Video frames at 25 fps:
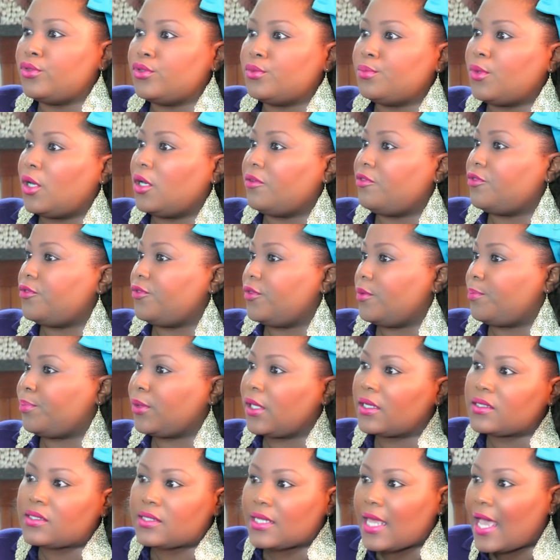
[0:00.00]
boom of
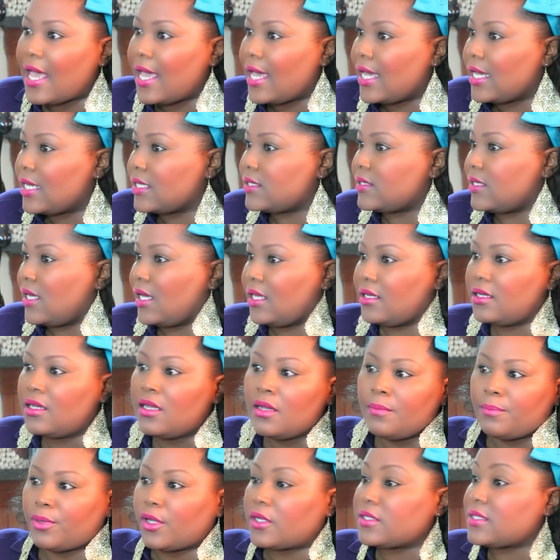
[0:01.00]
plus size
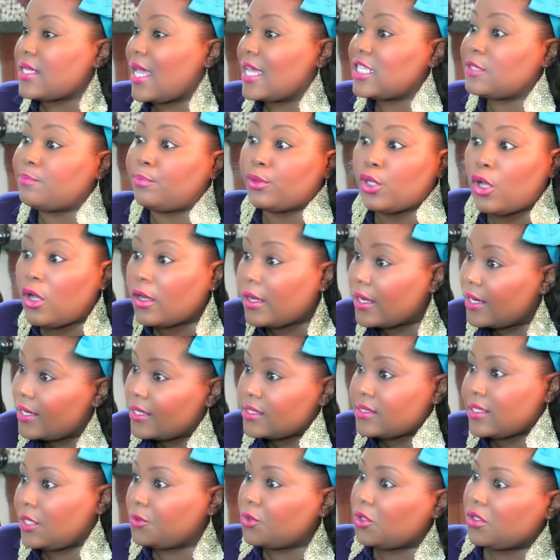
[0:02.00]
and plus size
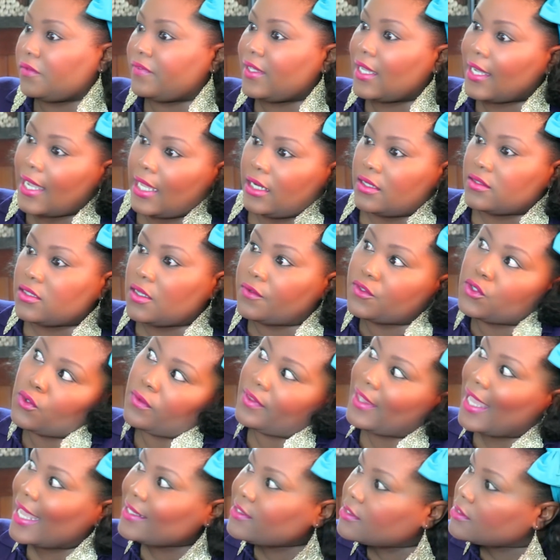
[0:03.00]
bloggers and all of that kind of stuff.
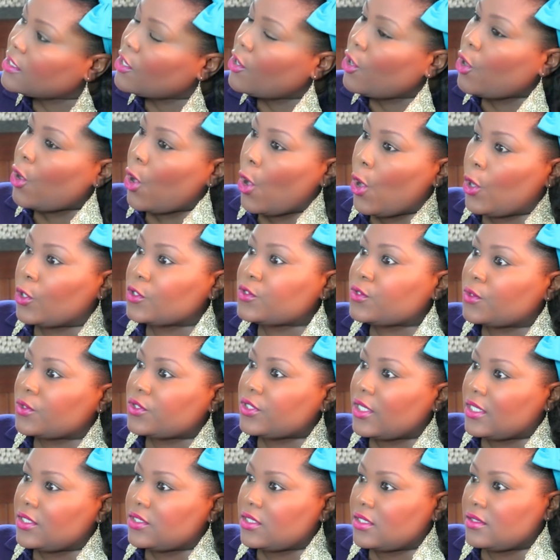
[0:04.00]
So that's
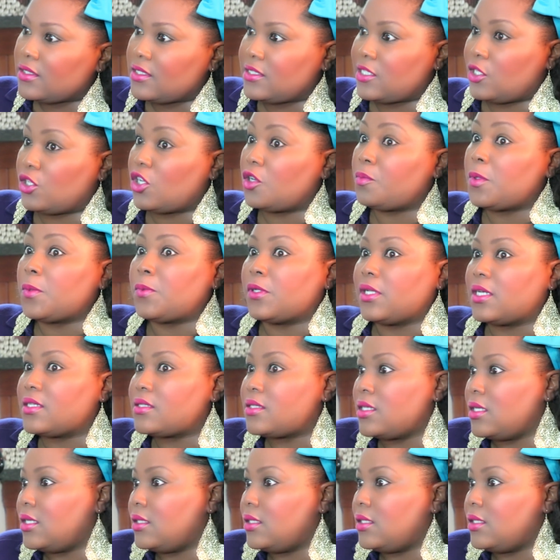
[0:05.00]
also changing things. A lot of people are